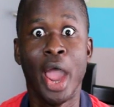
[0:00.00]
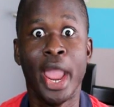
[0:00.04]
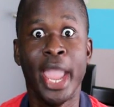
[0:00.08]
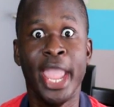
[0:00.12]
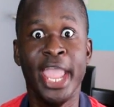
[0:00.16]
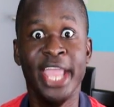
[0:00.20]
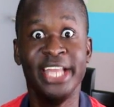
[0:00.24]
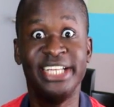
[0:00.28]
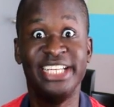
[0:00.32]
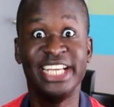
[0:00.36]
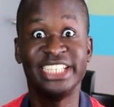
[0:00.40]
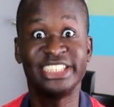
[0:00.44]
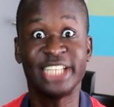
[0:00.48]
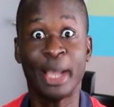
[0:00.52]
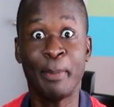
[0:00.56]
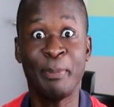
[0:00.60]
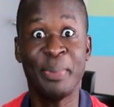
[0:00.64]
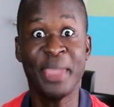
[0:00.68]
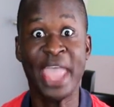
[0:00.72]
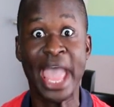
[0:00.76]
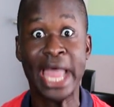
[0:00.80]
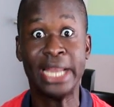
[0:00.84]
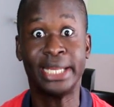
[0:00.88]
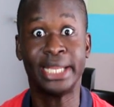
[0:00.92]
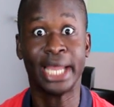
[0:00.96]
He
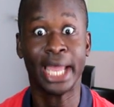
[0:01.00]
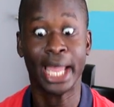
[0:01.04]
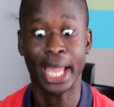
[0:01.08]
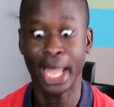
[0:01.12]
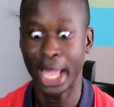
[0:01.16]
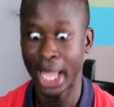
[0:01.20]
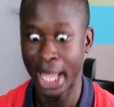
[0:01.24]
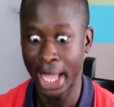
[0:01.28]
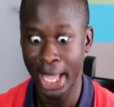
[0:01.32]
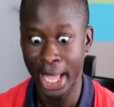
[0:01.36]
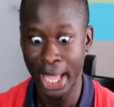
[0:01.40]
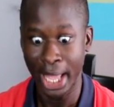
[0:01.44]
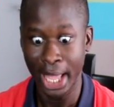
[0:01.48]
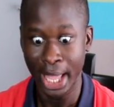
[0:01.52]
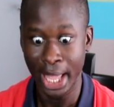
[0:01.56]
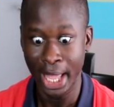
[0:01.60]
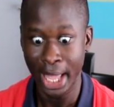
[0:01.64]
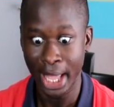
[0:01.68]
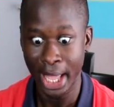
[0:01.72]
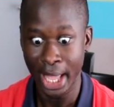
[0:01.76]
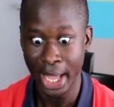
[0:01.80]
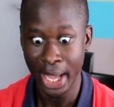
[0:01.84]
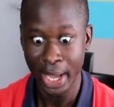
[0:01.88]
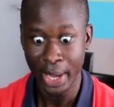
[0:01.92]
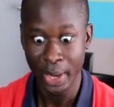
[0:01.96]
disappeared!
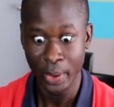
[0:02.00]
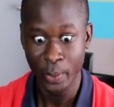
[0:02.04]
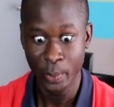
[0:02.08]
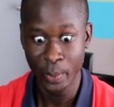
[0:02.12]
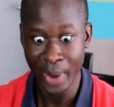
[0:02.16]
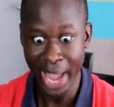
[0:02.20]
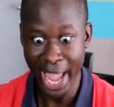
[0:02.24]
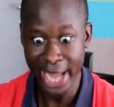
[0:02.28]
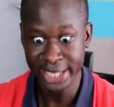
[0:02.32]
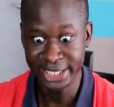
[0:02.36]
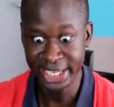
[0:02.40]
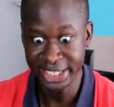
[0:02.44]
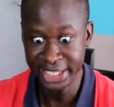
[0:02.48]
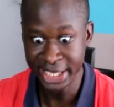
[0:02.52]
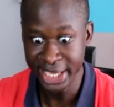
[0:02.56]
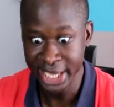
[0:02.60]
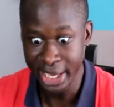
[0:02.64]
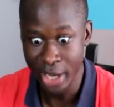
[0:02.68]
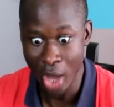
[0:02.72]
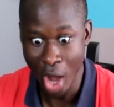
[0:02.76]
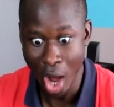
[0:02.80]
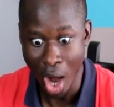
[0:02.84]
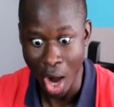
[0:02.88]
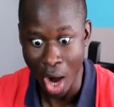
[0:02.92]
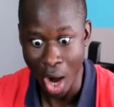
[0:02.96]
Where did
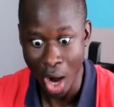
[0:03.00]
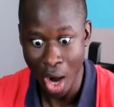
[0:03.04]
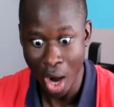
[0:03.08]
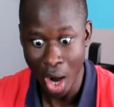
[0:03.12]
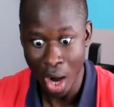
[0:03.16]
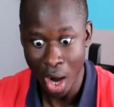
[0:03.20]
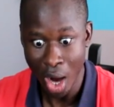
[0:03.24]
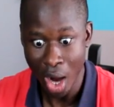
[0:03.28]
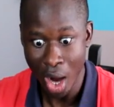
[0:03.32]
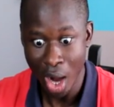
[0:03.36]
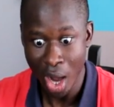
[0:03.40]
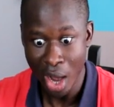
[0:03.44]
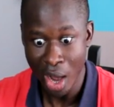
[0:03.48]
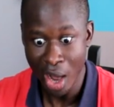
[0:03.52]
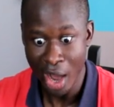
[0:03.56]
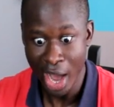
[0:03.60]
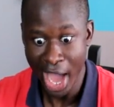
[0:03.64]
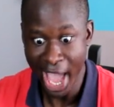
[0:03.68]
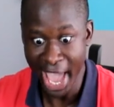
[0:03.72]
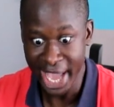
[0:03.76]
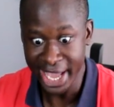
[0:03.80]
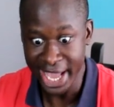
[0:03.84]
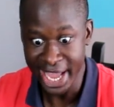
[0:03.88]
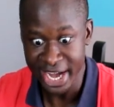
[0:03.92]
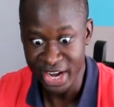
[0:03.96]
he go?
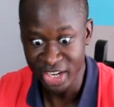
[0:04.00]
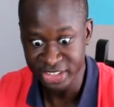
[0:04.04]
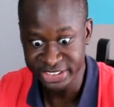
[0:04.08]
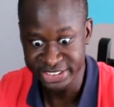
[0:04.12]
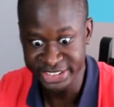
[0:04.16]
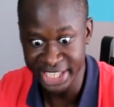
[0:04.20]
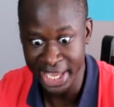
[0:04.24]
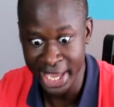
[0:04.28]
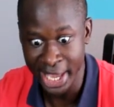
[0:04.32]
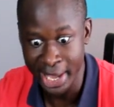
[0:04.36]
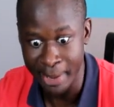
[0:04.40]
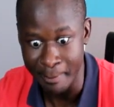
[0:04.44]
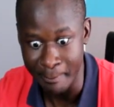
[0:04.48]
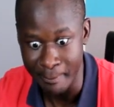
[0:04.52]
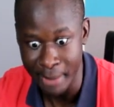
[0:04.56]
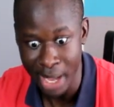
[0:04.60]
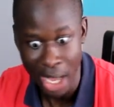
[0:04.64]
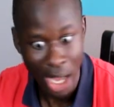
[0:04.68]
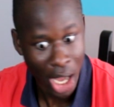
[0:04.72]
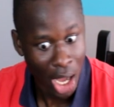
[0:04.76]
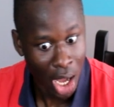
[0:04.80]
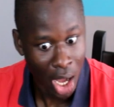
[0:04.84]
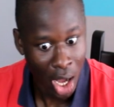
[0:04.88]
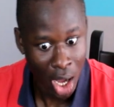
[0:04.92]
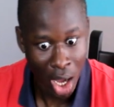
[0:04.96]
I cannot see him.
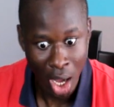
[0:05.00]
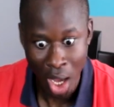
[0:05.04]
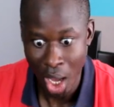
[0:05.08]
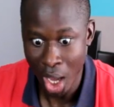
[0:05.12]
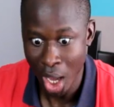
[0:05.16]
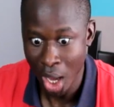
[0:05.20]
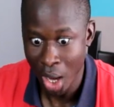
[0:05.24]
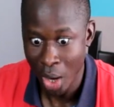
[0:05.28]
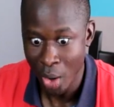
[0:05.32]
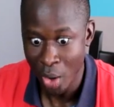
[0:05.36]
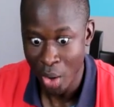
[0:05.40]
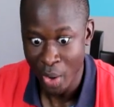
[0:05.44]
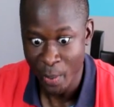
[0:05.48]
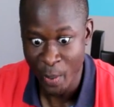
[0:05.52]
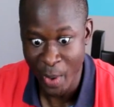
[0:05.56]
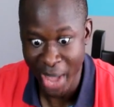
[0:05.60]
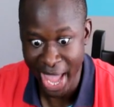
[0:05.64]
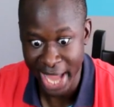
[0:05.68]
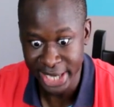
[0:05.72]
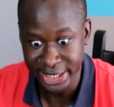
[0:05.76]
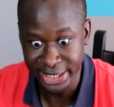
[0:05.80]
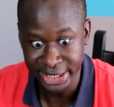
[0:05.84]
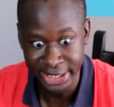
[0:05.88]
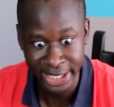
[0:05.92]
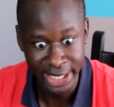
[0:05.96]

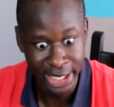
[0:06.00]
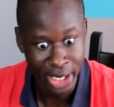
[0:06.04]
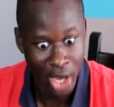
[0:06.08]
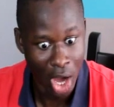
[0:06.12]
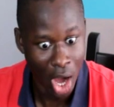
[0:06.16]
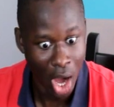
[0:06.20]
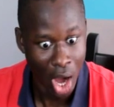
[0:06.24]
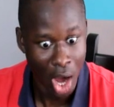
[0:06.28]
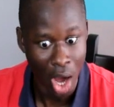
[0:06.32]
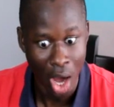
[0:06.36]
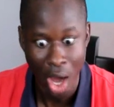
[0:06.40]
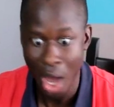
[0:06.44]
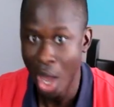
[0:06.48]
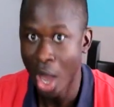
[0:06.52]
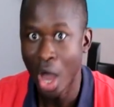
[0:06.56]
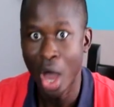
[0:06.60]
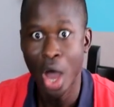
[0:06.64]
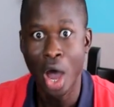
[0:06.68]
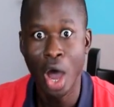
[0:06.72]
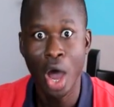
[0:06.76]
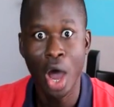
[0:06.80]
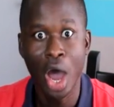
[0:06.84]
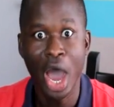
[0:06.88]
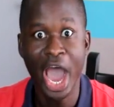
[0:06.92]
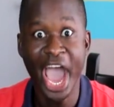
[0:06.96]
Where did he go?
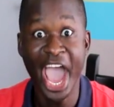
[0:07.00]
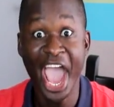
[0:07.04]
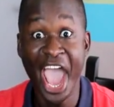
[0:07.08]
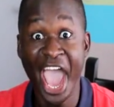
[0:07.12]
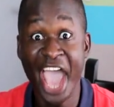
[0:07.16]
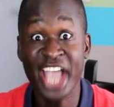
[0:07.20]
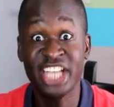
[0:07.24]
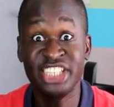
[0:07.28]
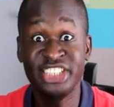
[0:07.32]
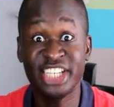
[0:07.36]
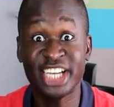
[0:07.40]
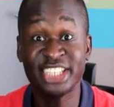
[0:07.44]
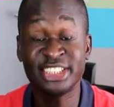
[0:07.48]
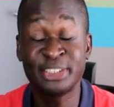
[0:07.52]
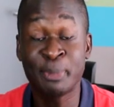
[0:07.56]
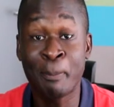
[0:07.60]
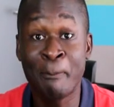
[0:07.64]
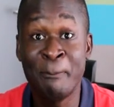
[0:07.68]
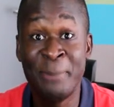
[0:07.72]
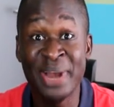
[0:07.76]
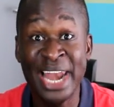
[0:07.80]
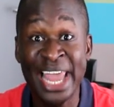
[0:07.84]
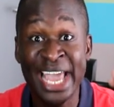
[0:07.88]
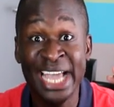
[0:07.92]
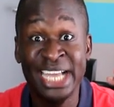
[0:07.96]
I just
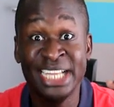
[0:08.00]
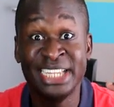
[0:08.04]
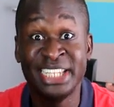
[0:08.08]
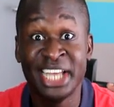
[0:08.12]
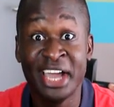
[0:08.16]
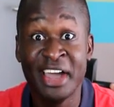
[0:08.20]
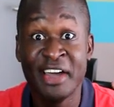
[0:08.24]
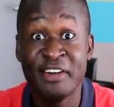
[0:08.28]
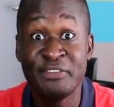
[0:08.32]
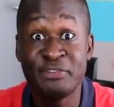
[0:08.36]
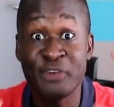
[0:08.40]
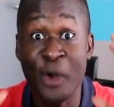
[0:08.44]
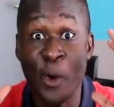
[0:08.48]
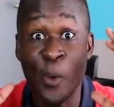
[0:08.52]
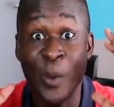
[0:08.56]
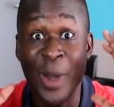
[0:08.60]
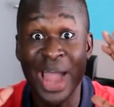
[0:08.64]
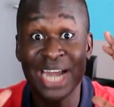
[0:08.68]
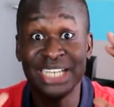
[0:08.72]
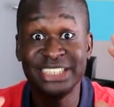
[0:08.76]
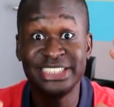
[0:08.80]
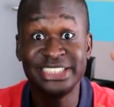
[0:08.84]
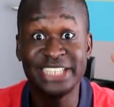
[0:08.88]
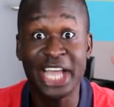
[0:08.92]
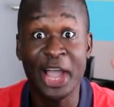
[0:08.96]
blinked for
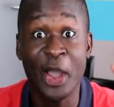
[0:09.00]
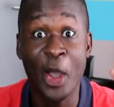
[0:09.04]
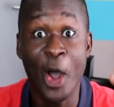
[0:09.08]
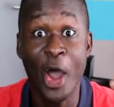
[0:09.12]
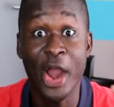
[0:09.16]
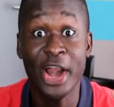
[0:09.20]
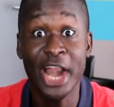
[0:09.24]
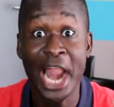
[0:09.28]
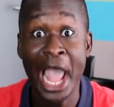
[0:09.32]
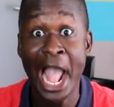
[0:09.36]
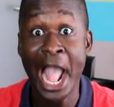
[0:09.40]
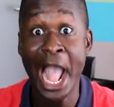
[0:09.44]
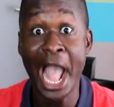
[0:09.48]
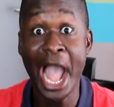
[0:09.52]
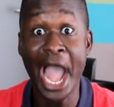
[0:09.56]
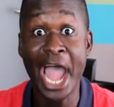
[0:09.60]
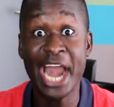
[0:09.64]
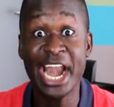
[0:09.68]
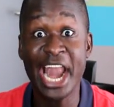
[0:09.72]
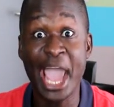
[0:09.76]
one second